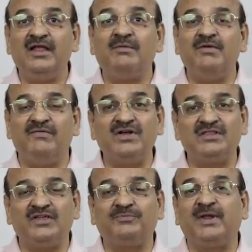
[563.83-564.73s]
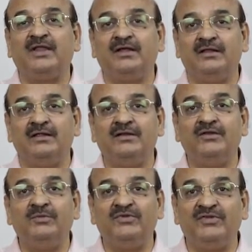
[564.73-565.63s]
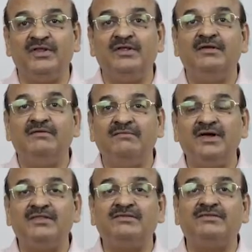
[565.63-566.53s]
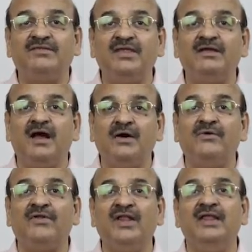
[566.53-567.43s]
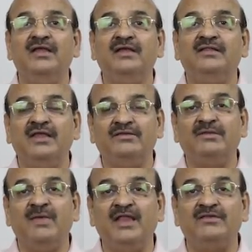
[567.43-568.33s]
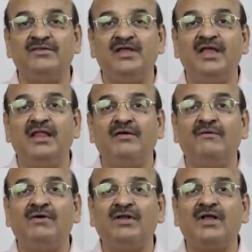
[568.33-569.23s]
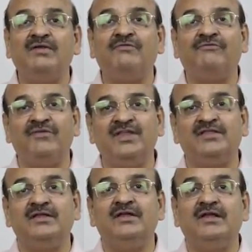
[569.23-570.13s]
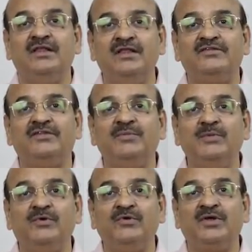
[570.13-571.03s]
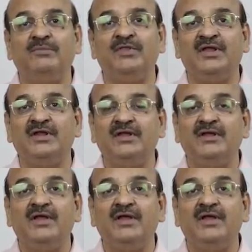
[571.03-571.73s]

it will be worth a spectacle to be seen, worth seeing how really things are managed and what kind of faith leads the people to come there